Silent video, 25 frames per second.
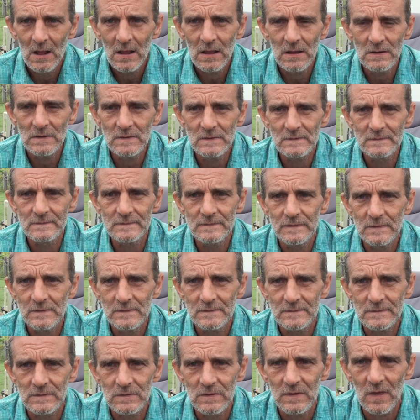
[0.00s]
It is
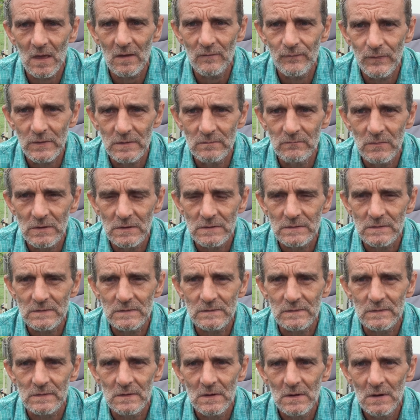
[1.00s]
this
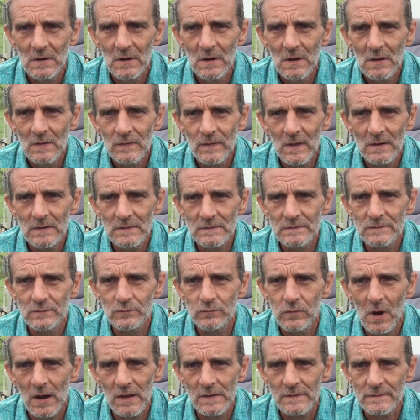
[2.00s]
government that is
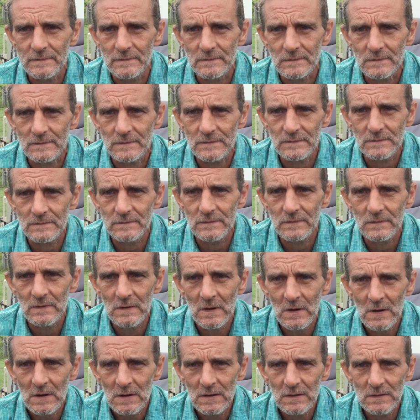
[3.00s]
racist.
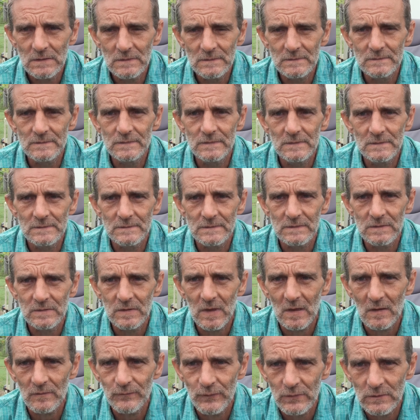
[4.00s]
It is this
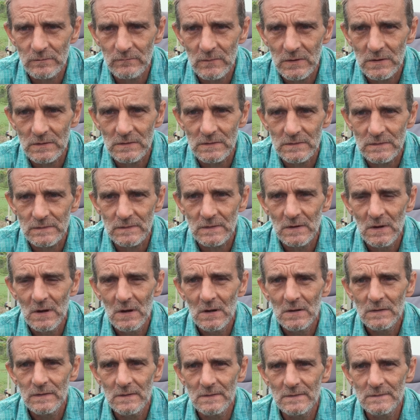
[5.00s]
government
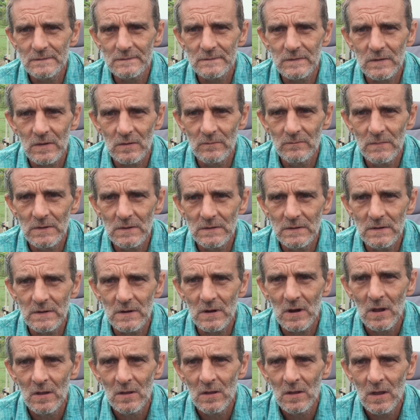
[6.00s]
that is
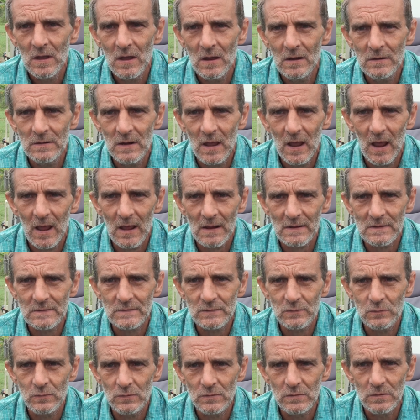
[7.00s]
committing an
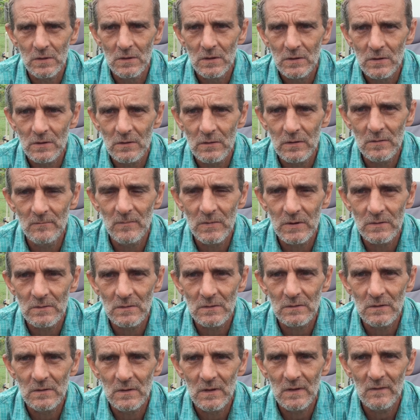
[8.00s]
actual
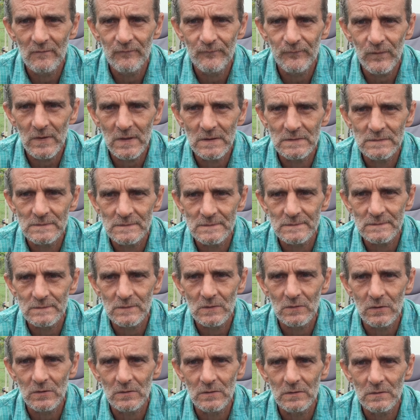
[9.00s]
criminal offence
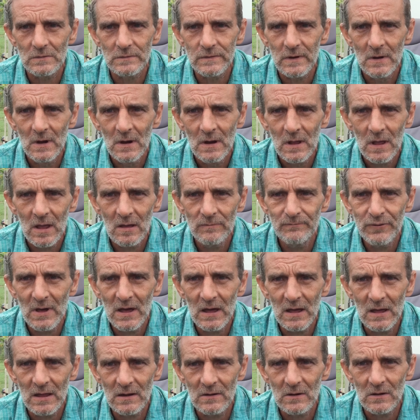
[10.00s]
called
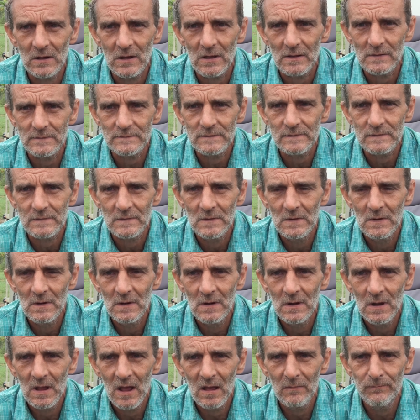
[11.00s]
apartheid.
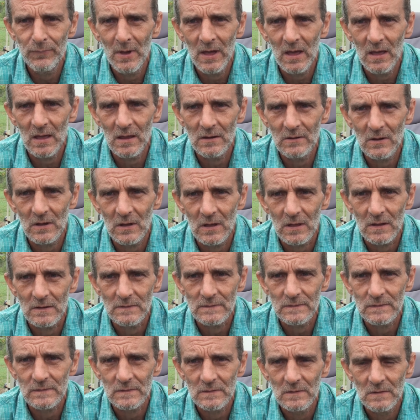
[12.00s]

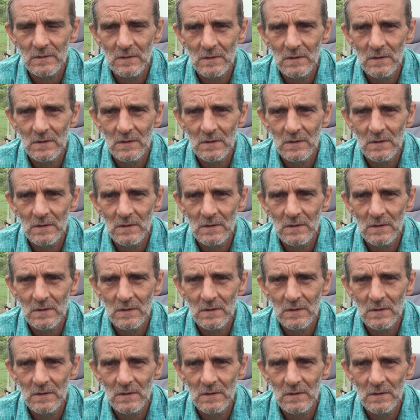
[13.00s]
Apartheid,